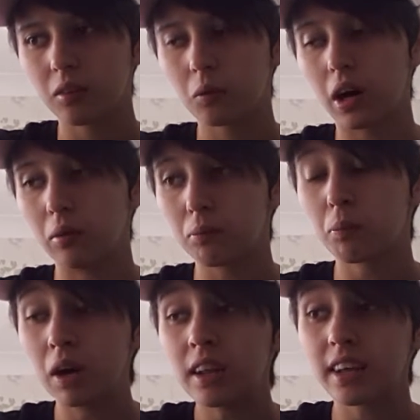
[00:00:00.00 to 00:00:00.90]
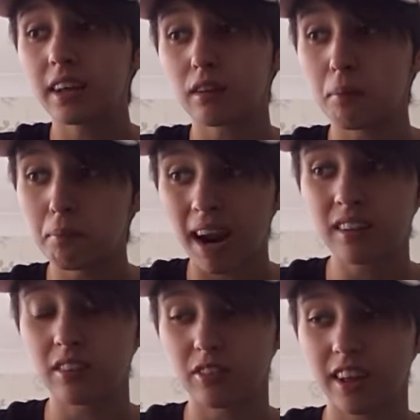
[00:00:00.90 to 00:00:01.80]
well, bullying is a
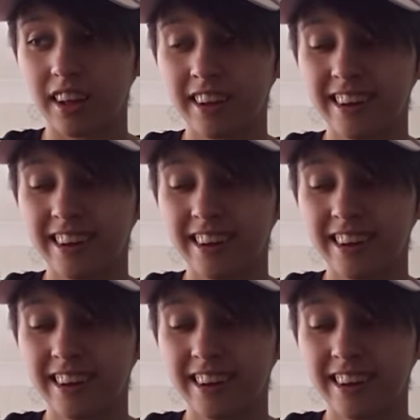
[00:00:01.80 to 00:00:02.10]
massive thing.